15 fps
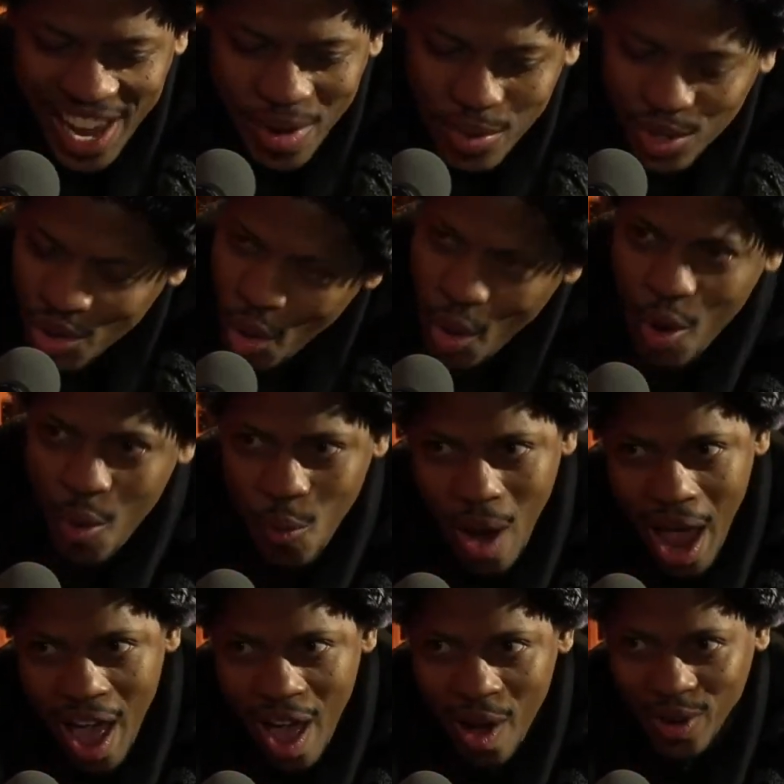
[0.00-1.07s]
was going
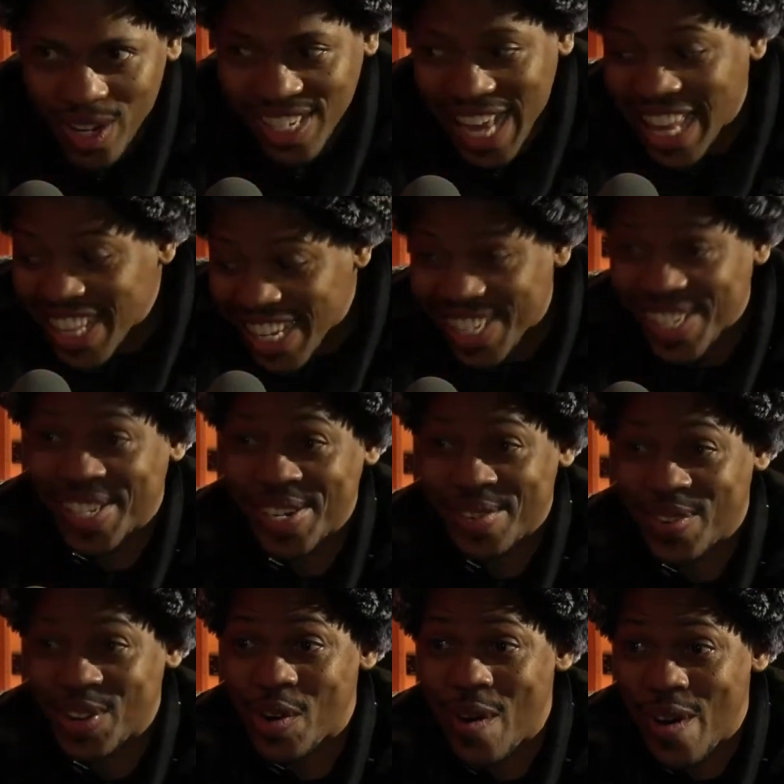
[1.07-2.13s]
well because I listened to the
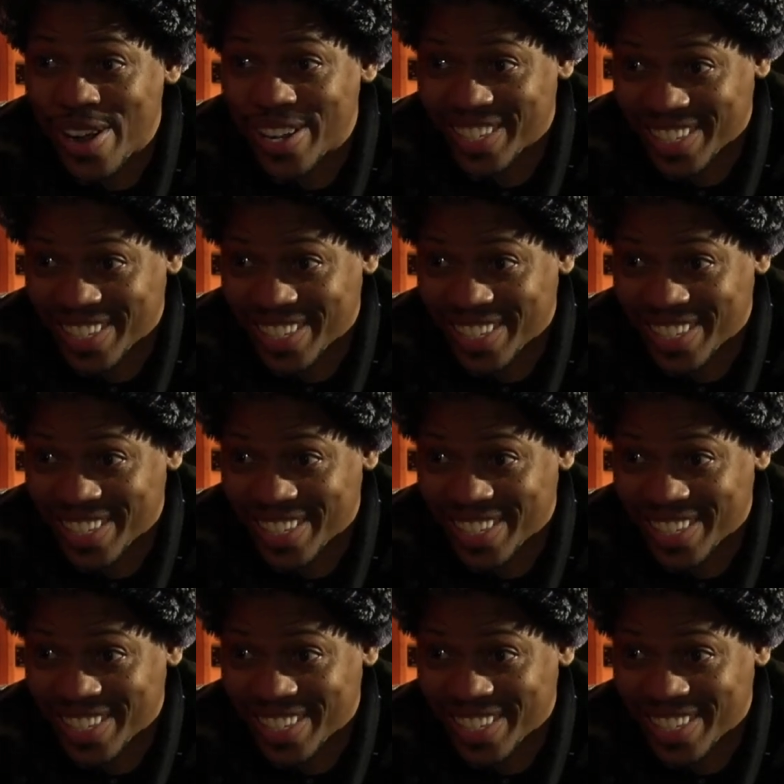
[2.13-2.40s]
recording.